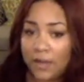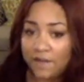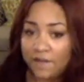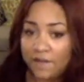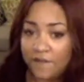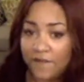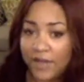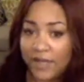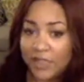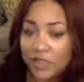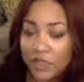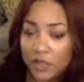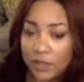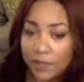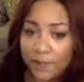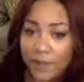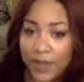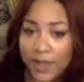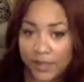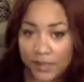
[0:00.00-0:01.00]
face your
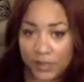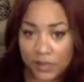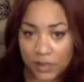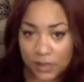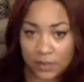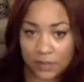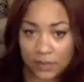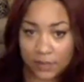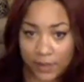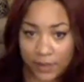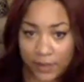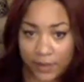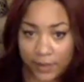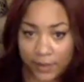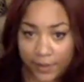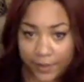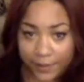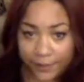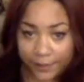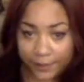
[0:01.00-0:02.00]
butt to the
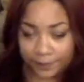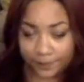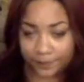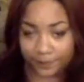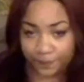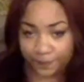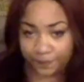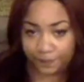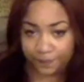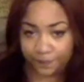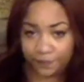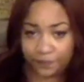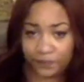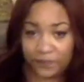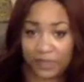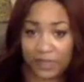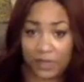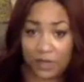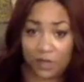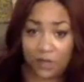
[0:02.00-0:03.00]
mirror in
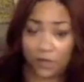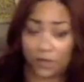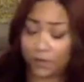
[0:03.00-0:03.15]
a,